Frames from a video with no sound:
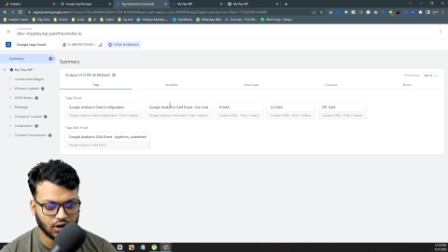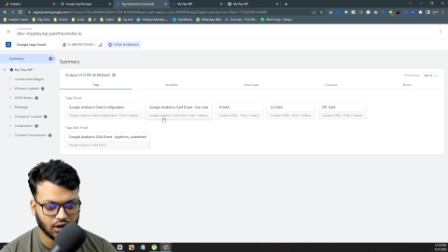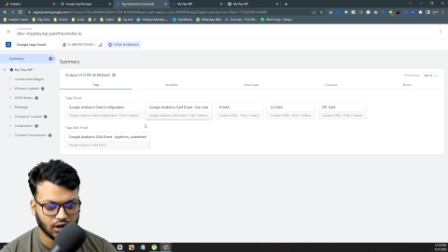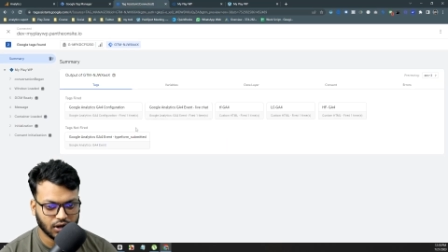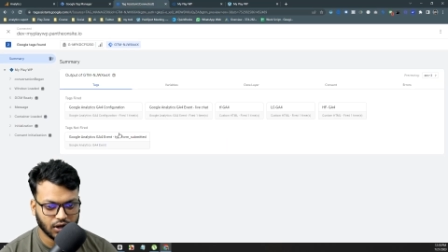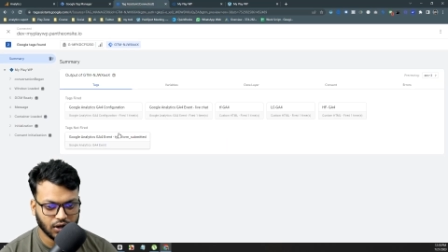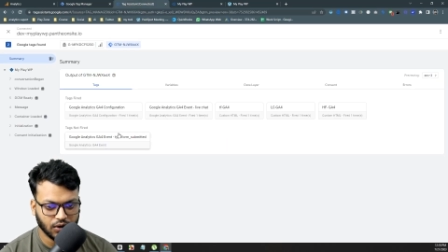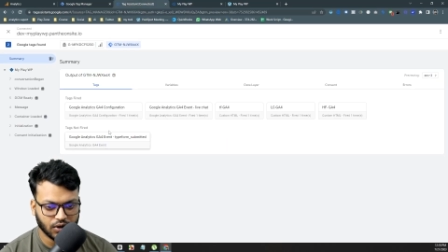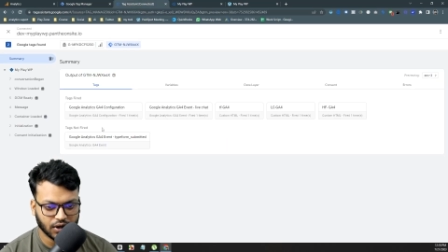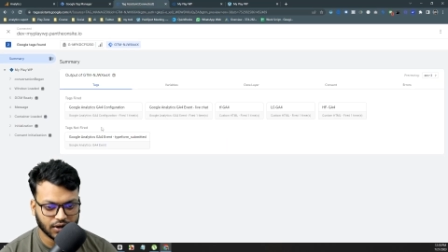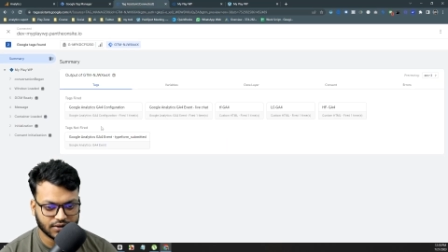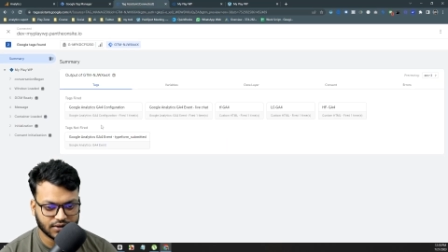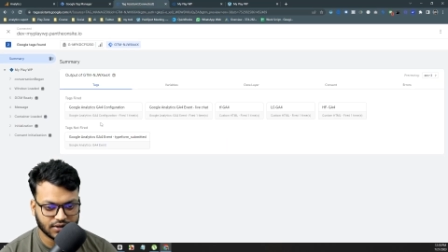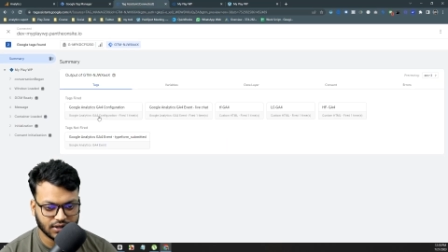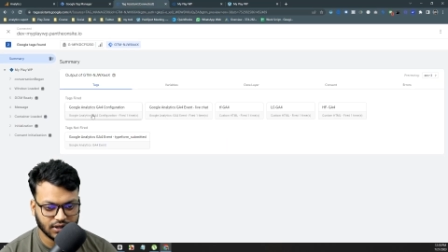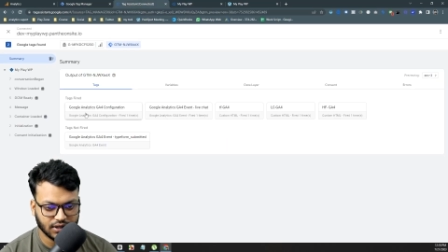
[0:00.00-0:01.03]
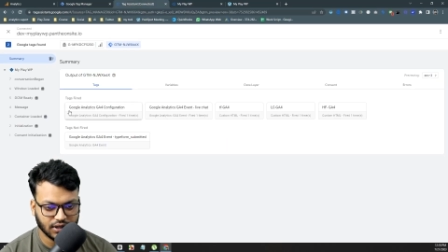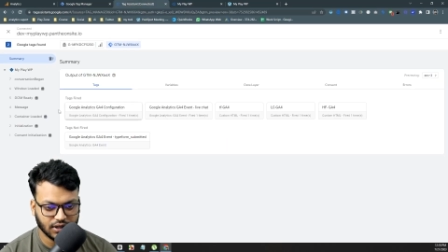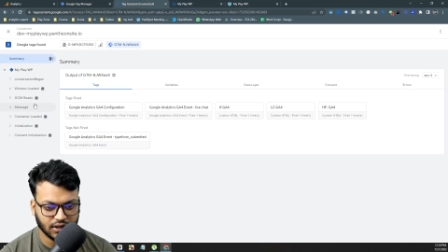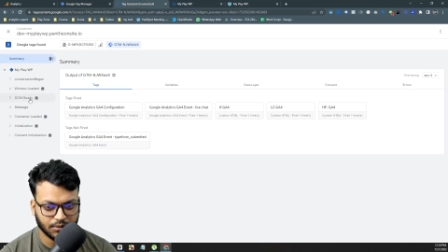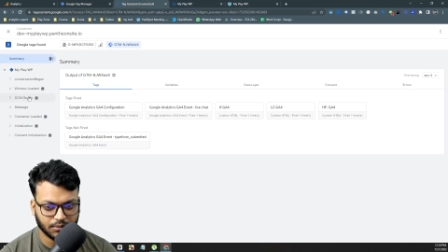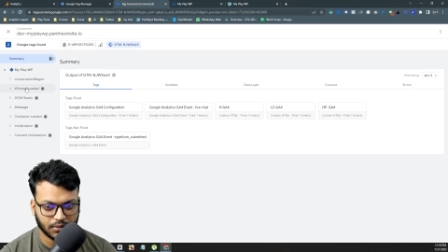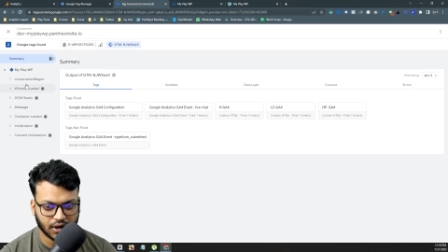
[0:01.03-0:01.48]
you can see
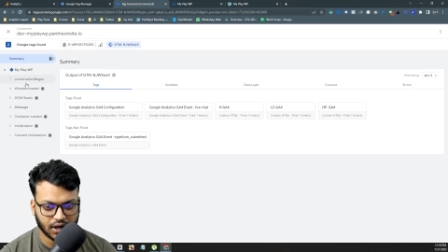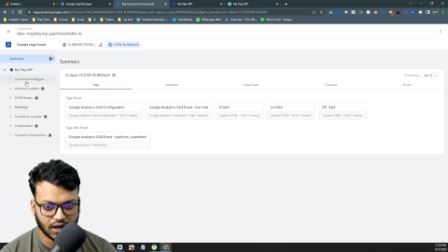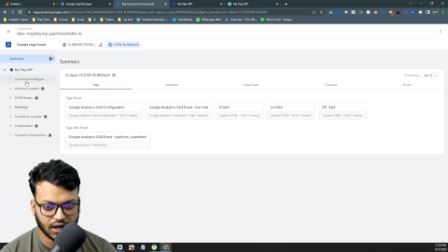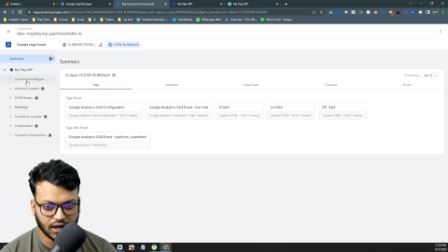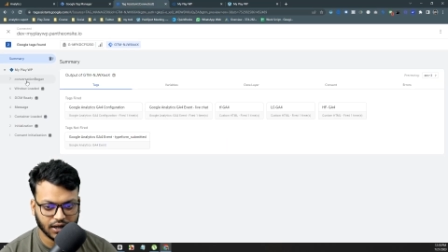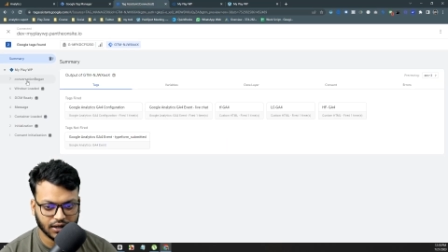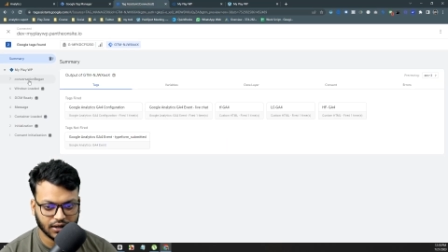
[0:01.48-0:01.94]
my